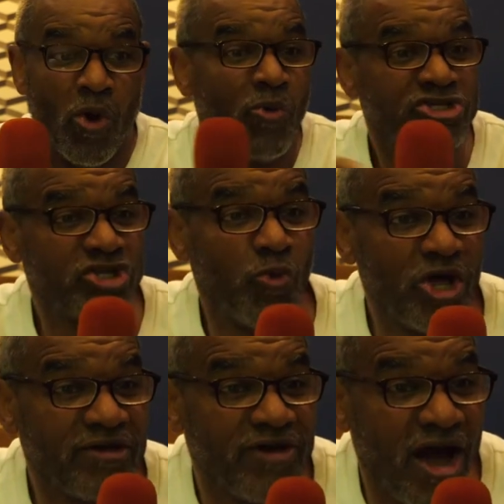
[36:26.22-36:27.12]
what was the
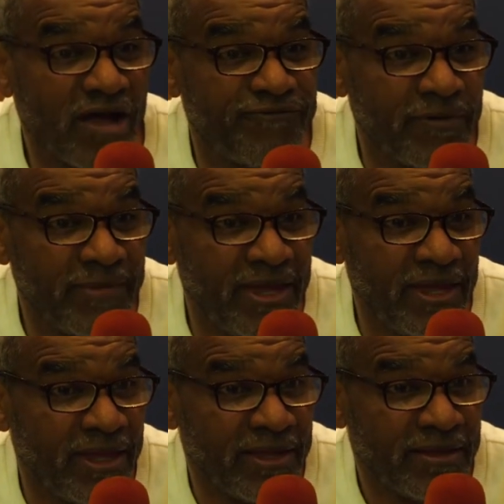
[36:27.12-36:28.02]
will of God for
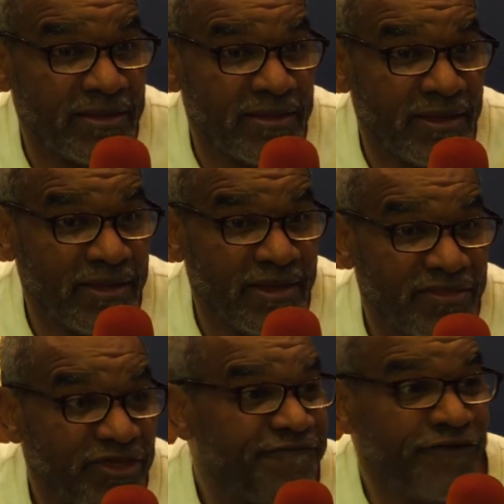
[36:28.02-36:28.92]
me? The